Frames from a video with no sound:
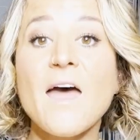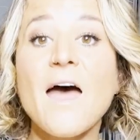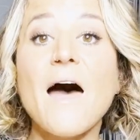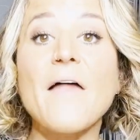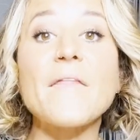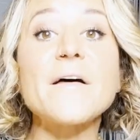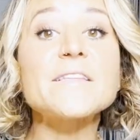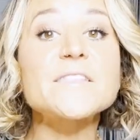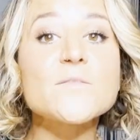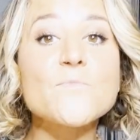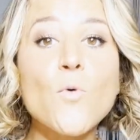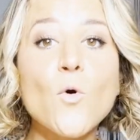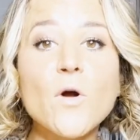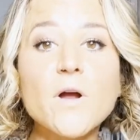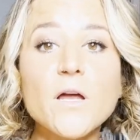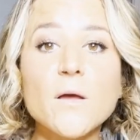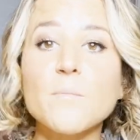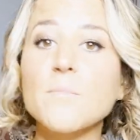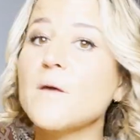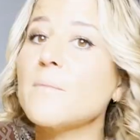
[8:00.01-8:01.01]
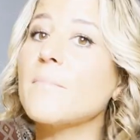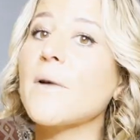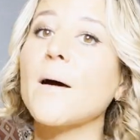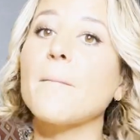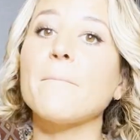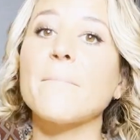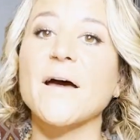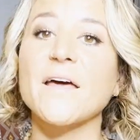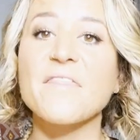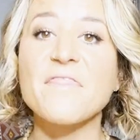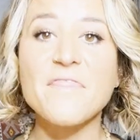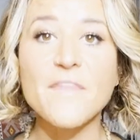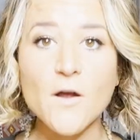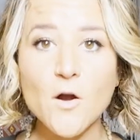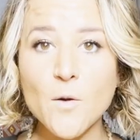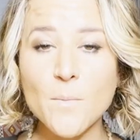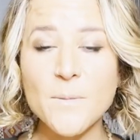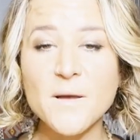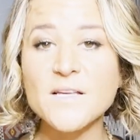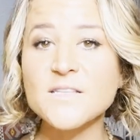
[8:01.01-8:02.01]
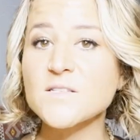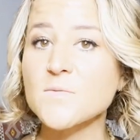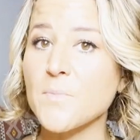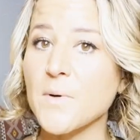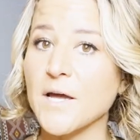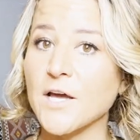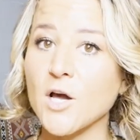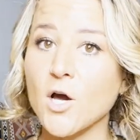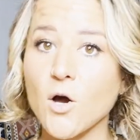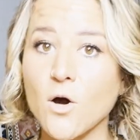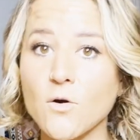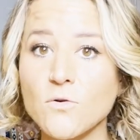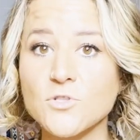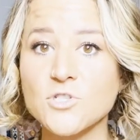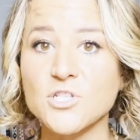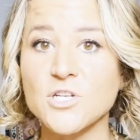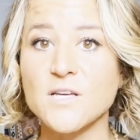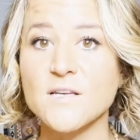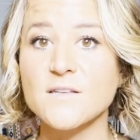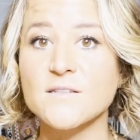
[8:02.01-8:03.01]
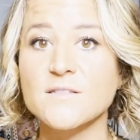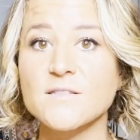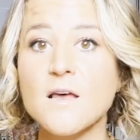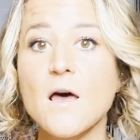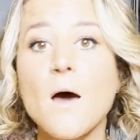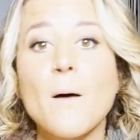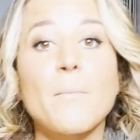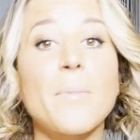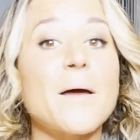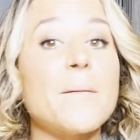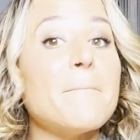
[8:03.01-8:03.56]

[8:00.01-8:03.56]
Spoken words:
And that support can be met by therapists, by coaches, by